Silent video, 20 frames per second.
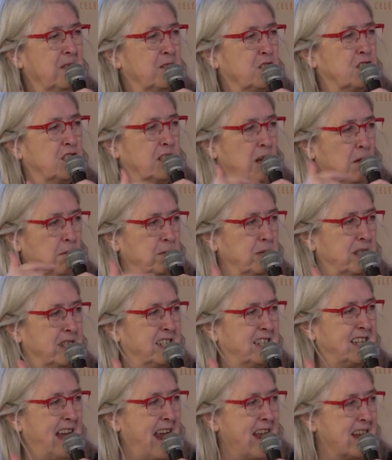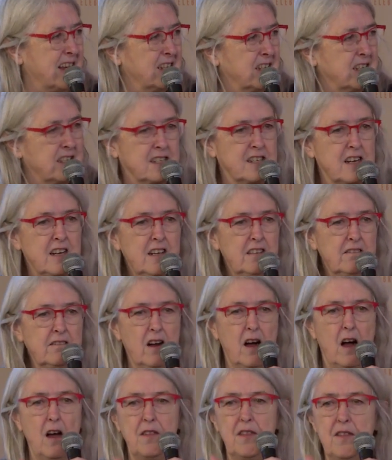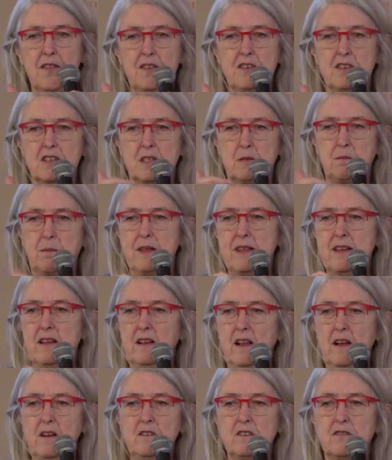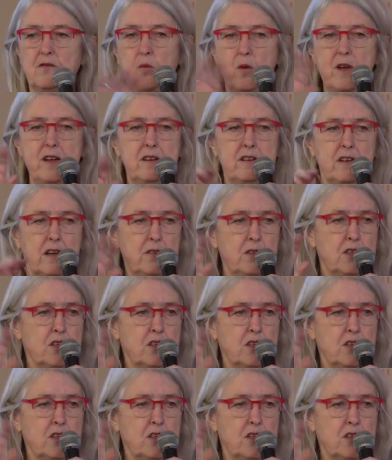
some sense, rather than just being a load of weirdo